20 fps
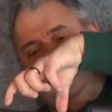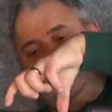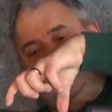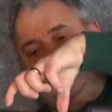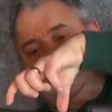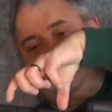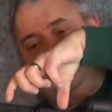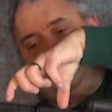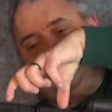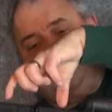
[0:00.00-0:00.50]

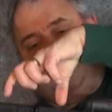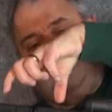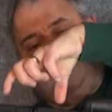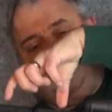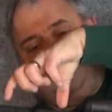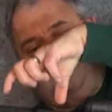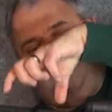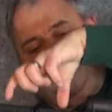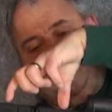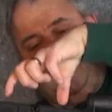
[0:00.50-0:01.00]
When the
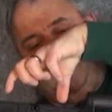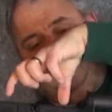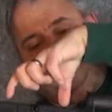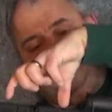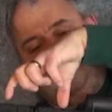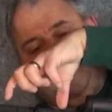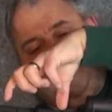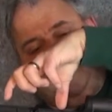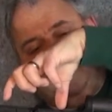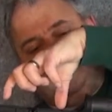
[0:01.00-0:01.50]
gun
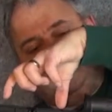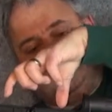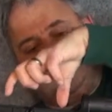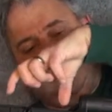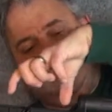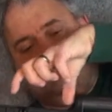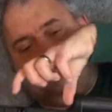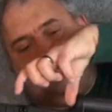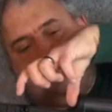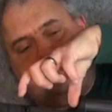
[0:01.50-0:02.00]
fires,
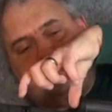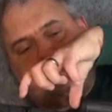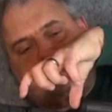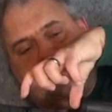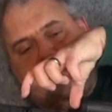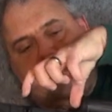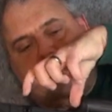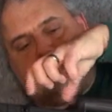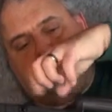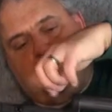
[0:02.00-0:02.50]
that moves
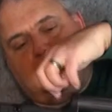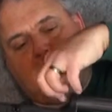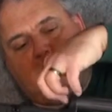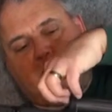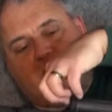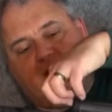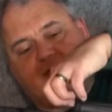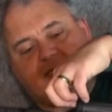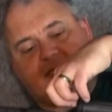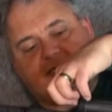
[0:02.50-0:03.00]
backward. It
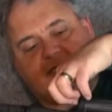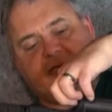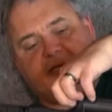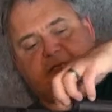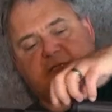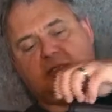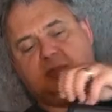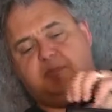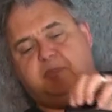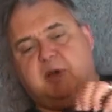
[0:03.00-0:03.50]
presses
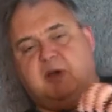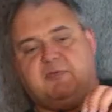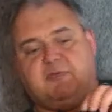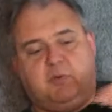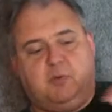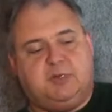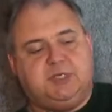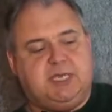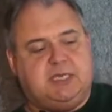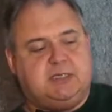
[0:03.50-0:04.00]
against the buffer,
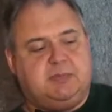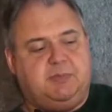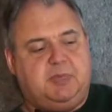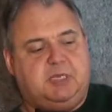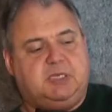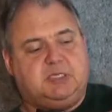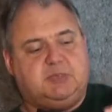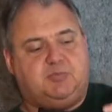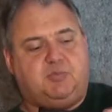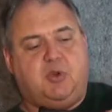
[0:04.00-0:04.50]
which has a
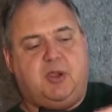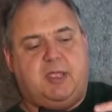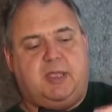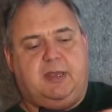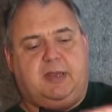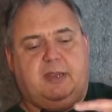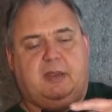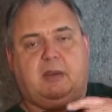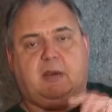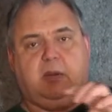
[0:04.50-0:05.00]
big spring
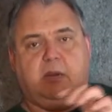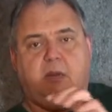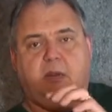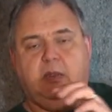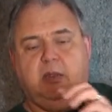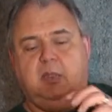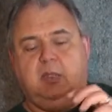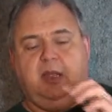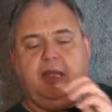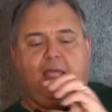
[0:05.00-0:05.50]
in here,
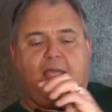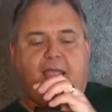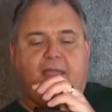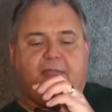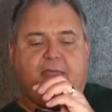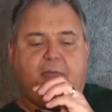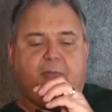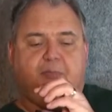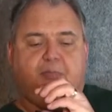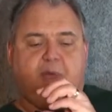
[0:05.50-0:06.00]
and
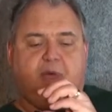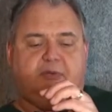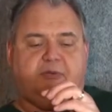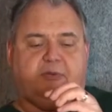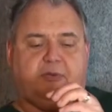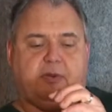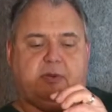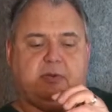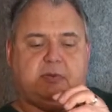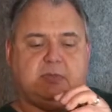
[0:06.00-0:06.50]
that
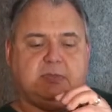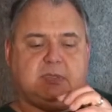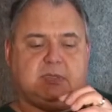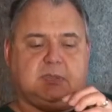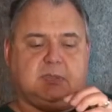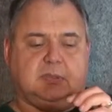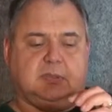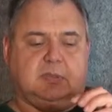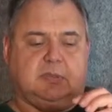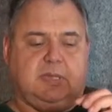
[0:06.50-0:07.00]
buffer
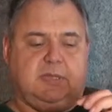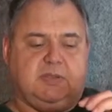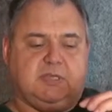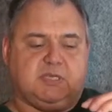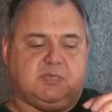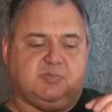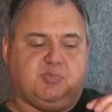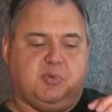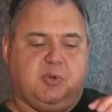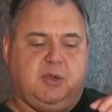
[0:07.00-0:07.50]
and the
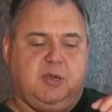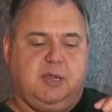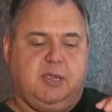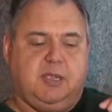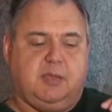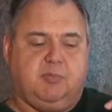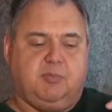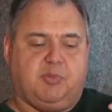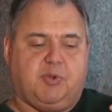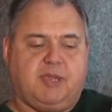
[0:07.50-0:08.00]
spring
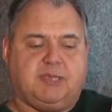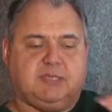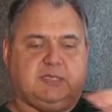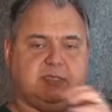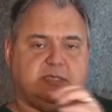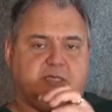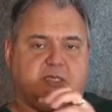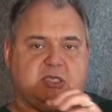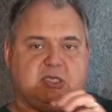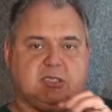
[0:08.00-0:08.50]

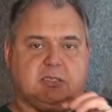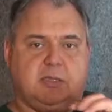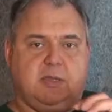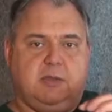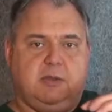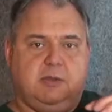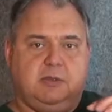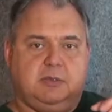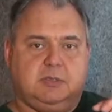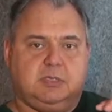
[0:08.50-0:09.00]
compresses and
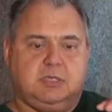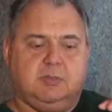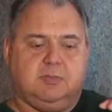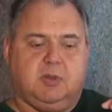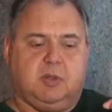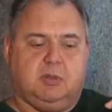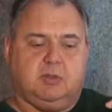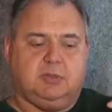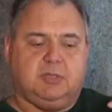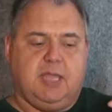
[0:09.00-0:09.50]
slows the
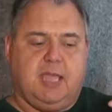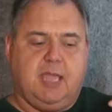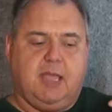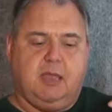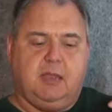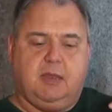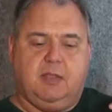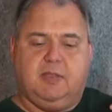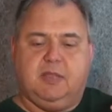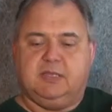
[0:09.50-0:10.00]
bolt
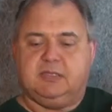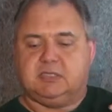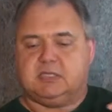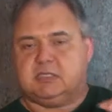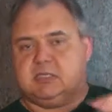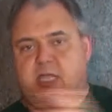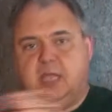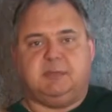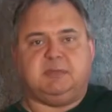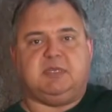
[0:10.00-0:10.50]
down, and then
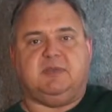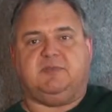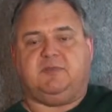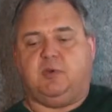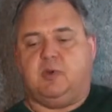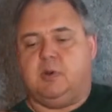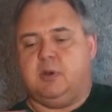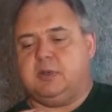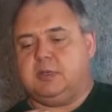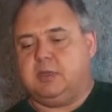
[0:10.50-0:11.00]
slams it
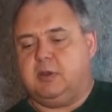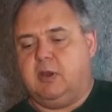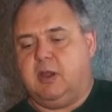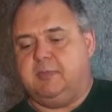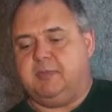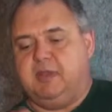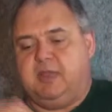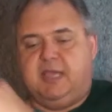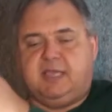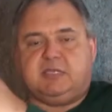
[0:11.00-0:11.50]
forward to grab
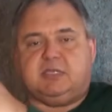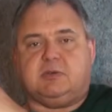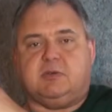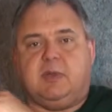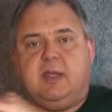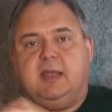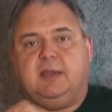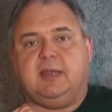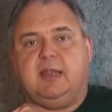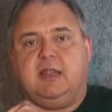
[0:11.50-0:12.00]
the next
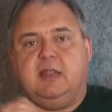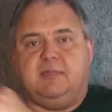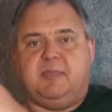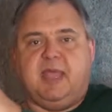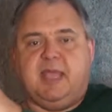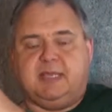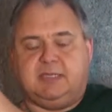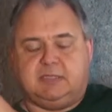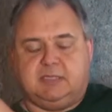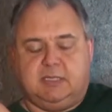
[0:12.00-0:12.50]
round out of the
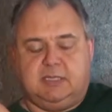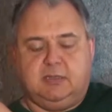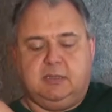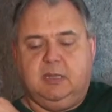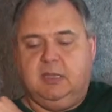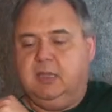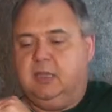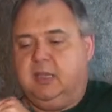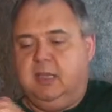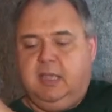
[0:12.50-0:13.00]
magazine
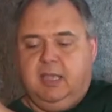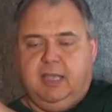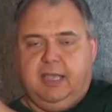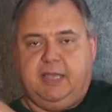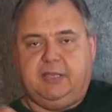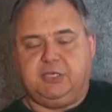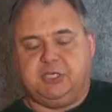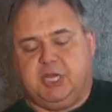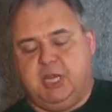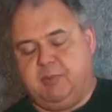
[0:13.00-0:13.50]

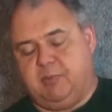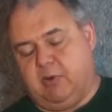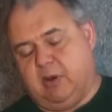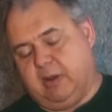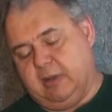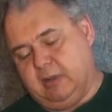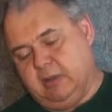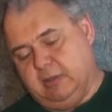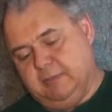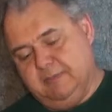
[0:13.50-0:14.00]
and chamber
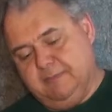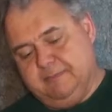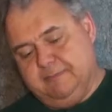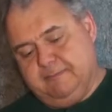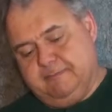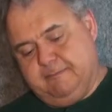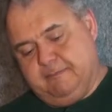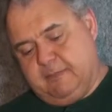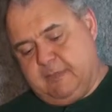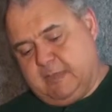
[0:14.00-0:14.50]
it.
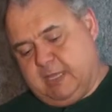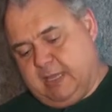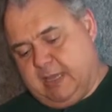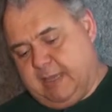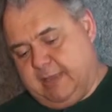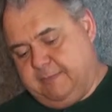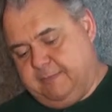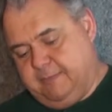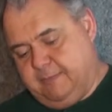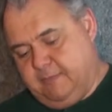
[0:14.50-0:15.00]

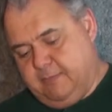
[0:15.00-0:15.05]
Okay.